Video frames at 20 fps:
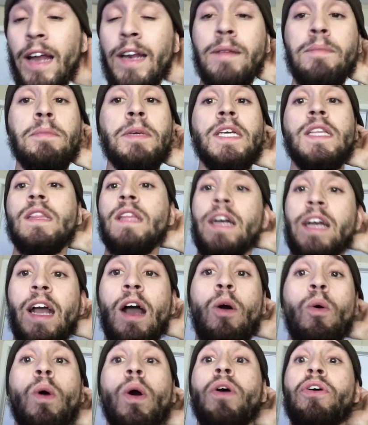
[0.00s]
I didn't mean like
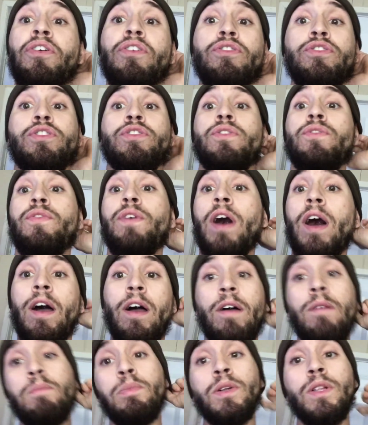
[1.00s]
how well he'll
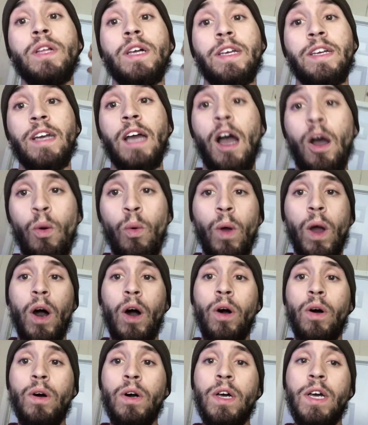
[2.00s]
survive, but like how
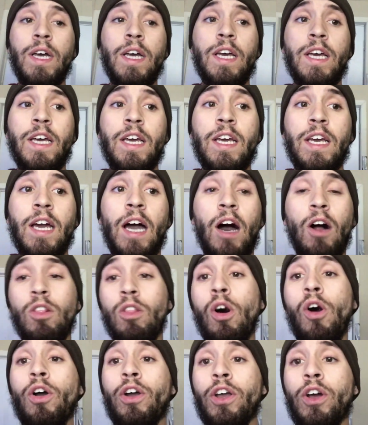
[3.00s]

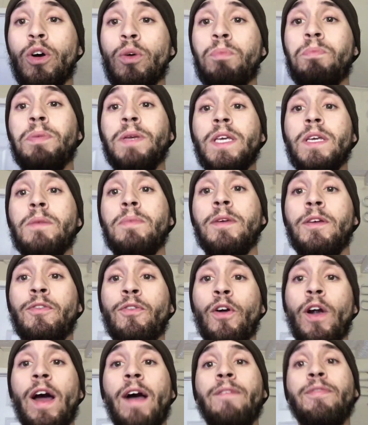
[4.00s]
long he'll be
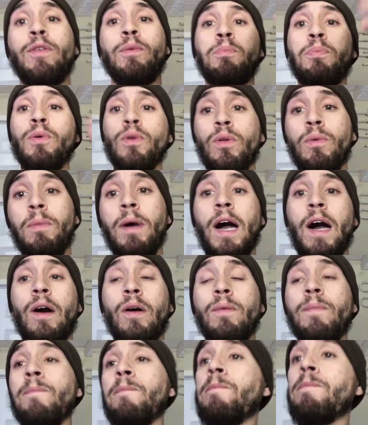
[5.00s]
before I have to pull him
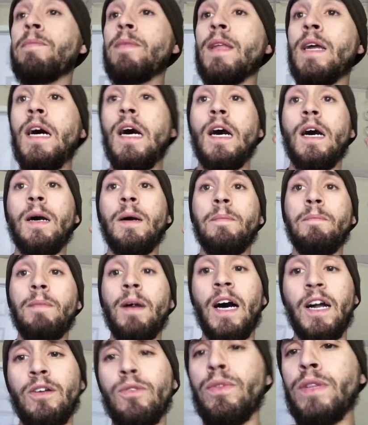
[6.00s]
out.
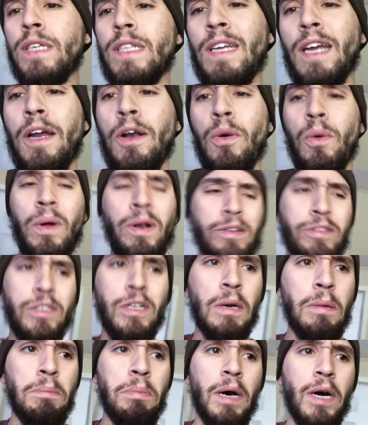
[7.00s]
I don't think the arowana is
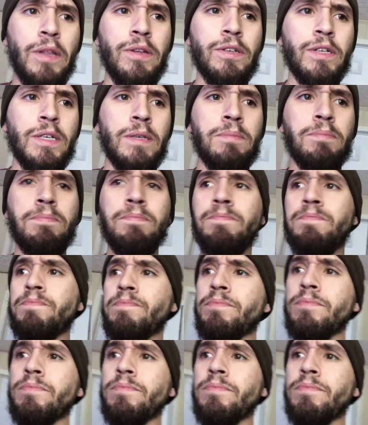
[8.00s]
gonna bother him,